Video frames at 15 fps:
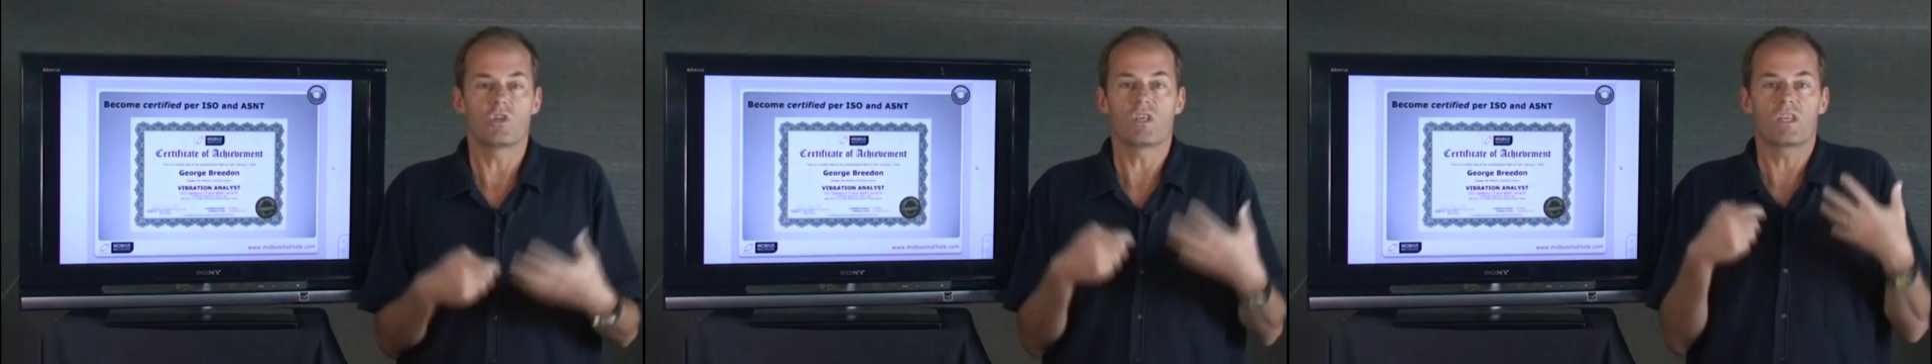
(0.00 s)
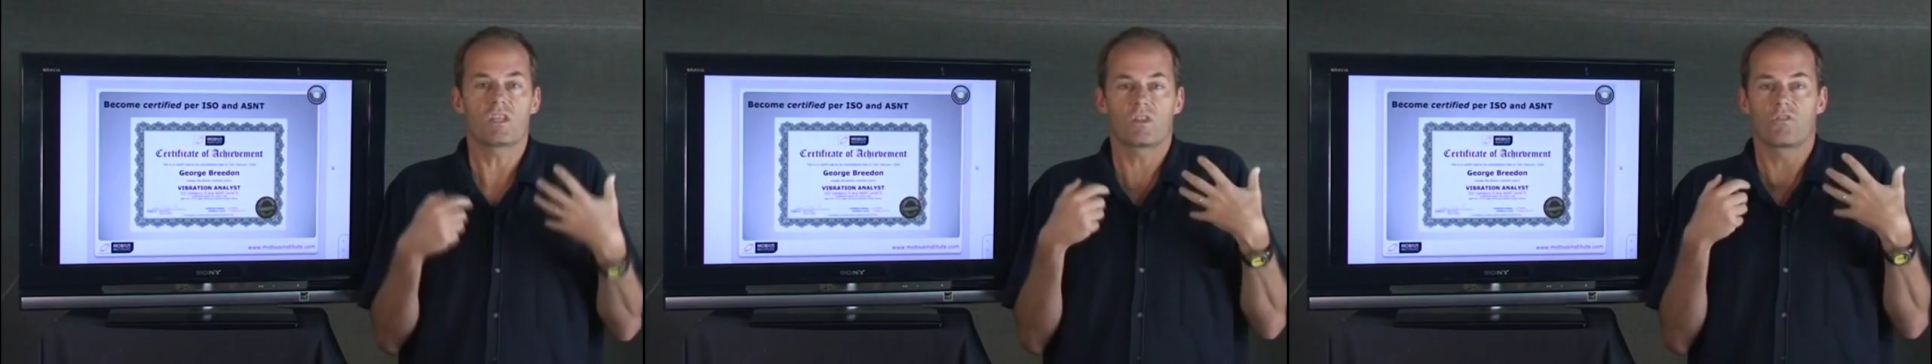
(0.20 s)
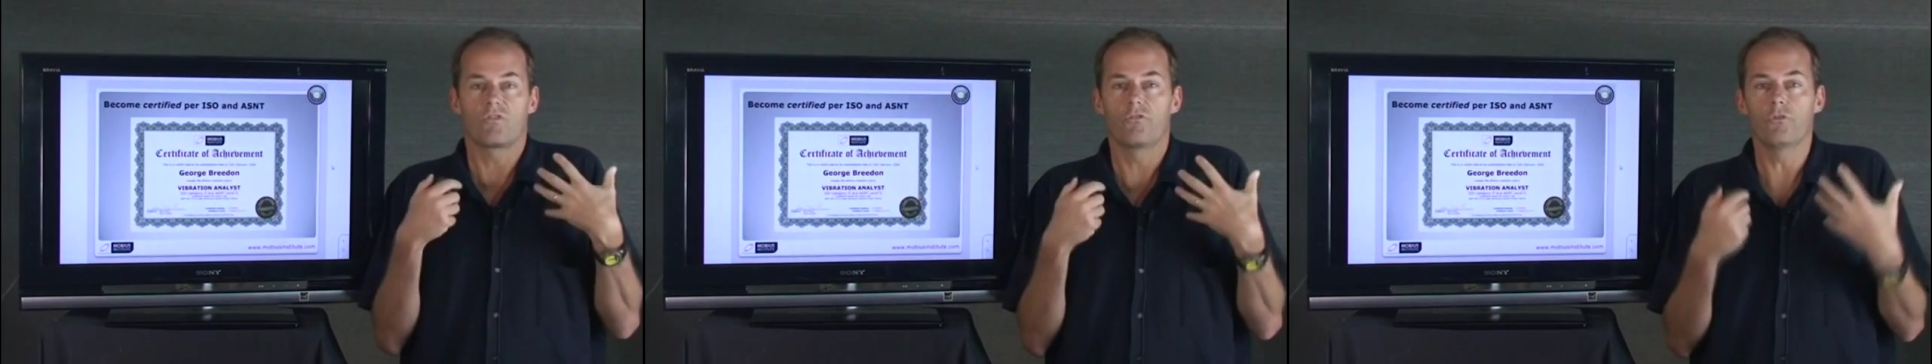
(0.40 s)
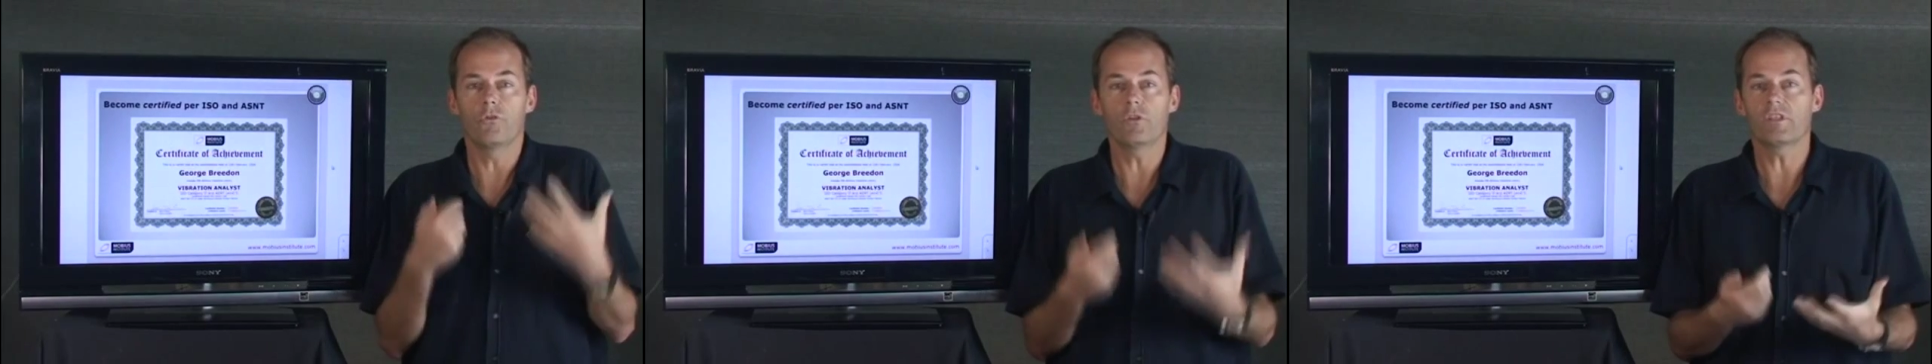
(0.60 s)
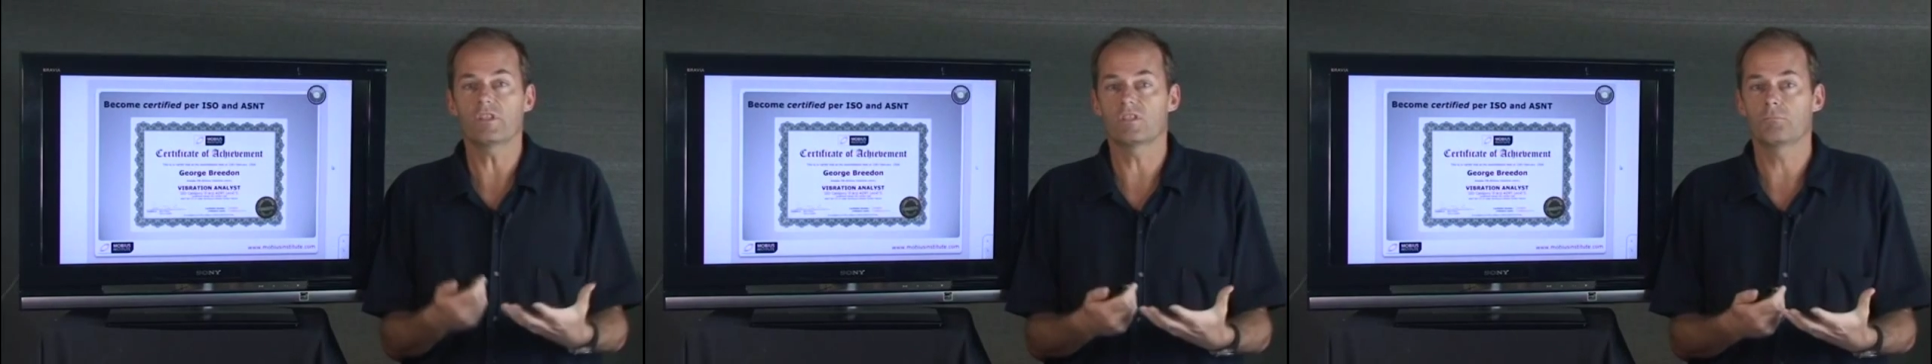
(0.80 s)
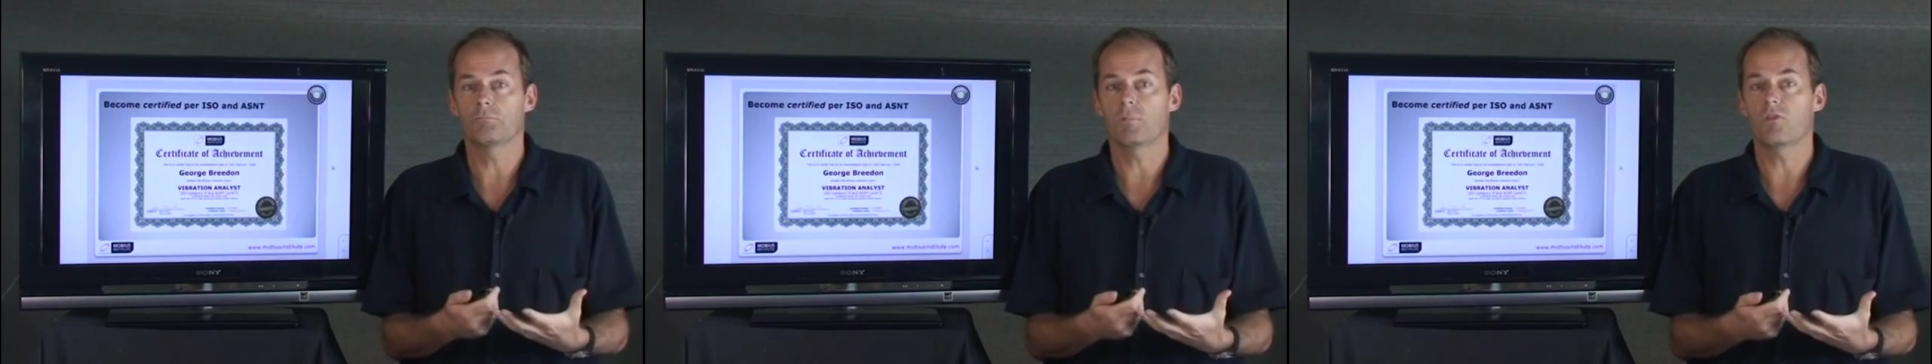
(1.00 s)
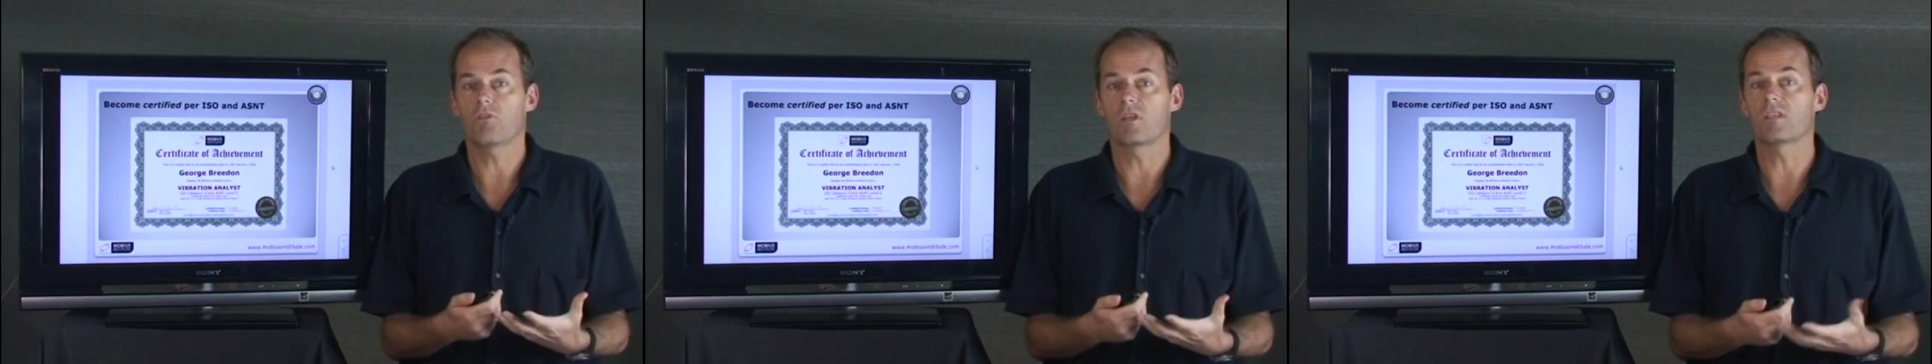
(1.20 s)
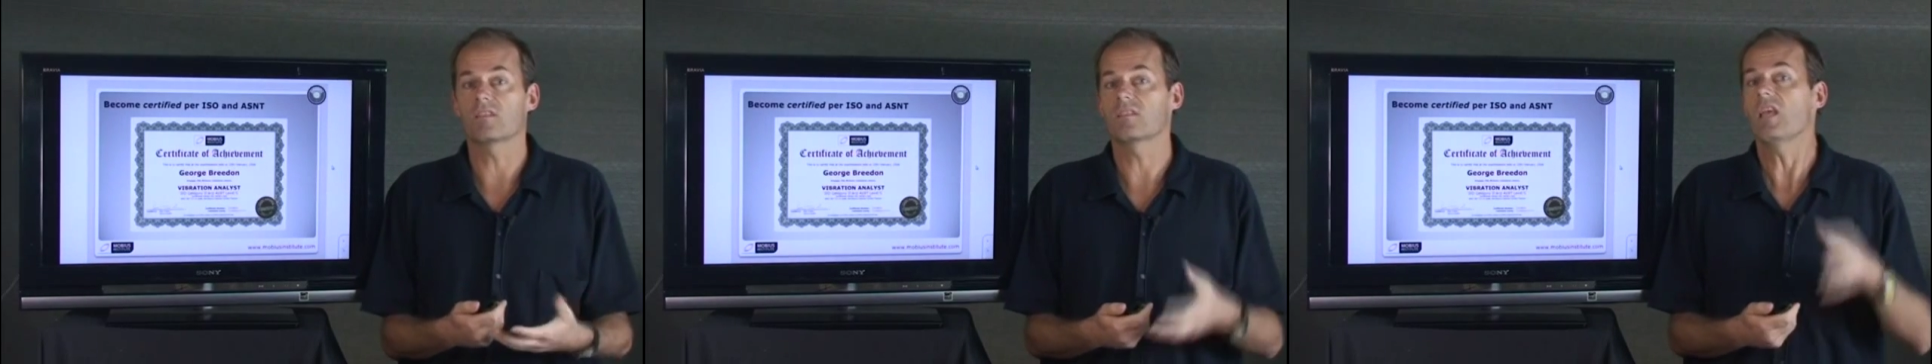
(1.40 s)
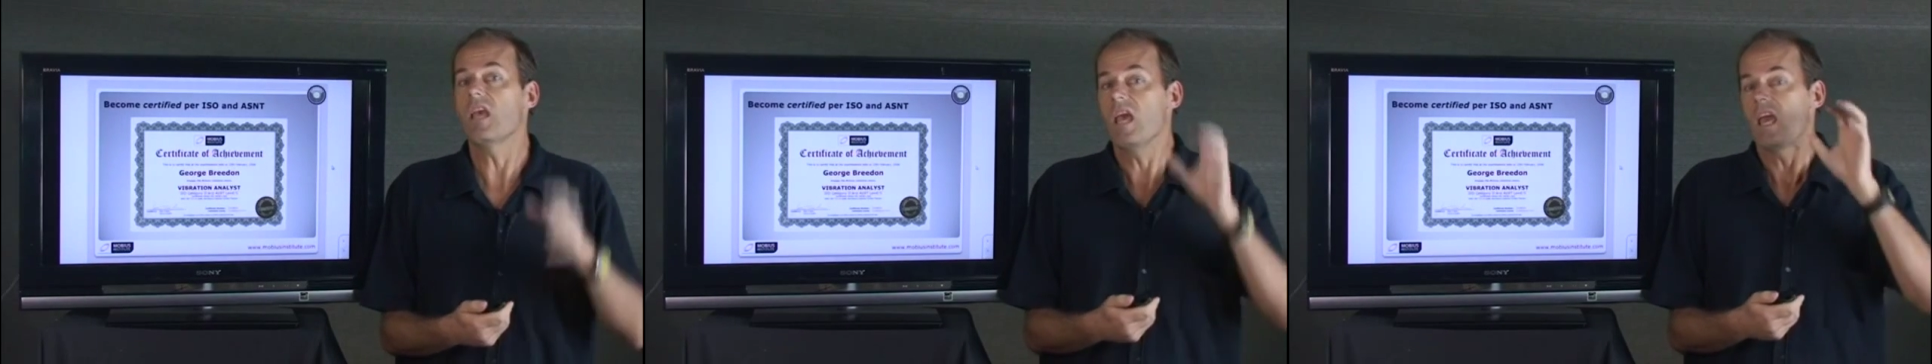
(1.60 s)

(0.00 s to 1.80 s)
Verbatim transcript: you get the full experience